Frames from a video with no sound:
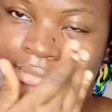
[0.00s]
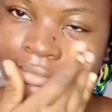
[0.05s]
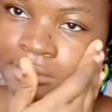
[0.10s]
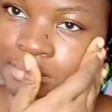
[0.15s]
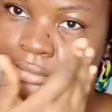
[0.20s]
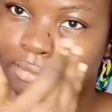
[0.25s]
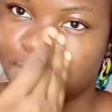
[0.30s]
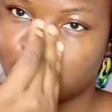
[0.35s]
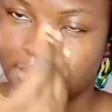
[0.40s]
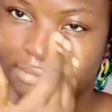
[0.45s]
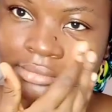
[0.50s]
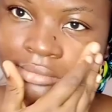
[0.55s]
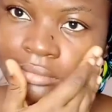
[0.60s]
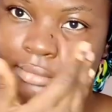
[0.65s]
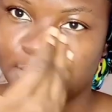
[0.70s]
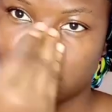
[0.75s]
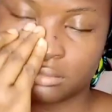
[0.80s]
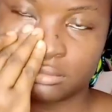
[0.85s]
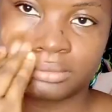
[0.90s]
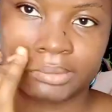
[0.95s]
the areas of
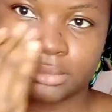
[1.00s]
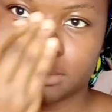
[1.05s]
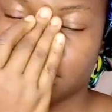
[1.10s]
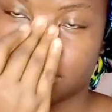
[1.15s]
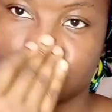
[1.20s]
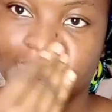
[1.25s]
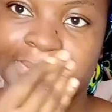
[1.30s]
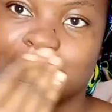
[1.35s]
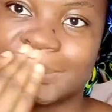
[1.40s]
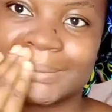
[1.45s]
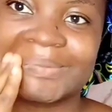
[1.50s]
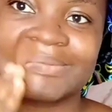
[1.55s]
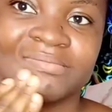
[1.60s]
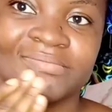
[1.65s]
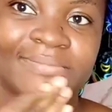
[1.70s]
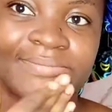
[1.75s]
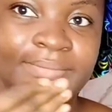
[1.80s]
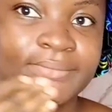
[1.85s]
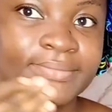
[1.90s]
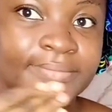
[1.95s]
my face that
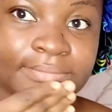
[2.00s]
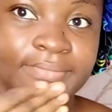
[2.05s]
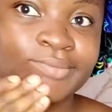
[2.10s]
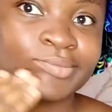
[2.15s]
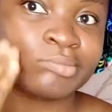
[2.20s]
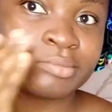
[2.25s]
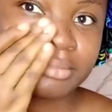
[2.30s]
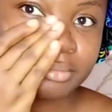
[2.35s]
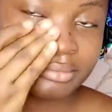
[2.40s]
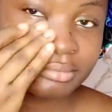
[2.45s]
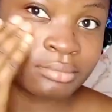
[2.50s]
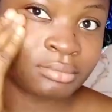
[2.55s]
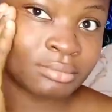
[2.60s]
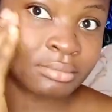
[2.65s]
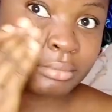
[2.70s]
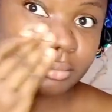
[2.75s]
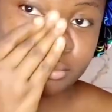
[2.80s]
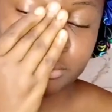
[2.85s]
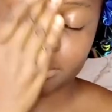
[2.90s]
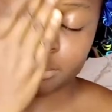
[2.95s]

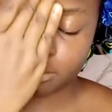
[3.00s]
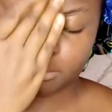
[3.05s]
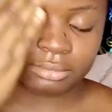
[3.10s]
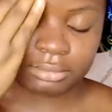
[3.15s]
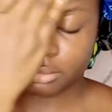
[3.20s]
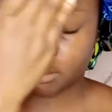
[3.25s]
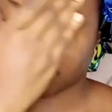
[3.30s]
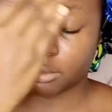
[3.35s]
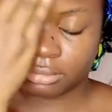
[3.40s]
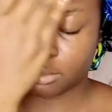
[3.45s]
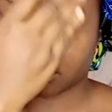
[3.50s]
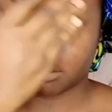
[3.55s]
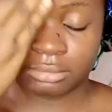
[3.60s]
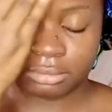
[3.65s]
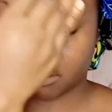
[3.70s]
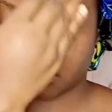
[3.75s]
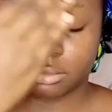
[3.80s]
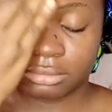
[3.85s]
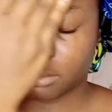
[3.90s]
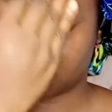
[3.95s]
get oily
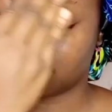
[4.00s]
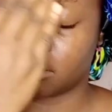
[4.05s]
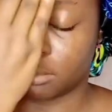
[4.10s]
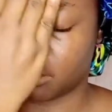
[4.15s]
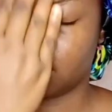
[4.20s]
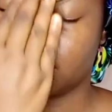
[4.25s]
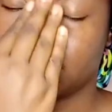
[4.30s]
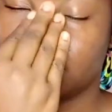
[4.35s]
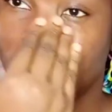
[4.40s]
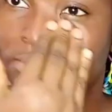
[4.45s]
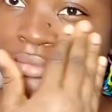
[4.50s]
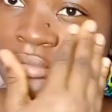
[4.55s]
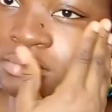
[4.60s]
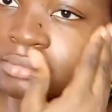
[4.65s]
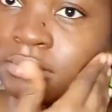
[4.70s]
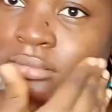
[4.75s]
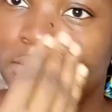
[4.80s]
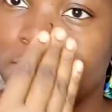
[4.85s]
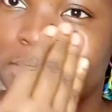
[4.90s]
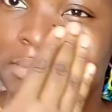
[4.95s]
quickly
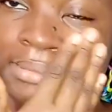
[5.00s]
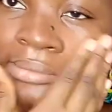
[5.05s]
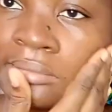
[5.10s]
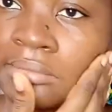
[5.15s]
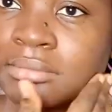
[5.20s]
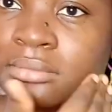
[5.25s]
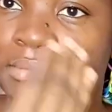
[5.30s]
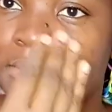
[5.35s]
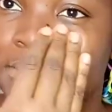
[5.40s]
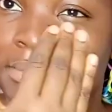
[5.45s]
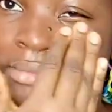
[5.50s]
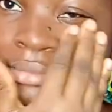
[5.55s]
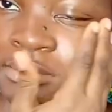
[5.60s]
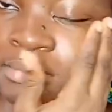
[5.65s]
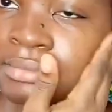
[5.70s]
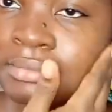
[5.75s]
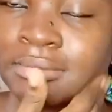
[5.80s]
within the day.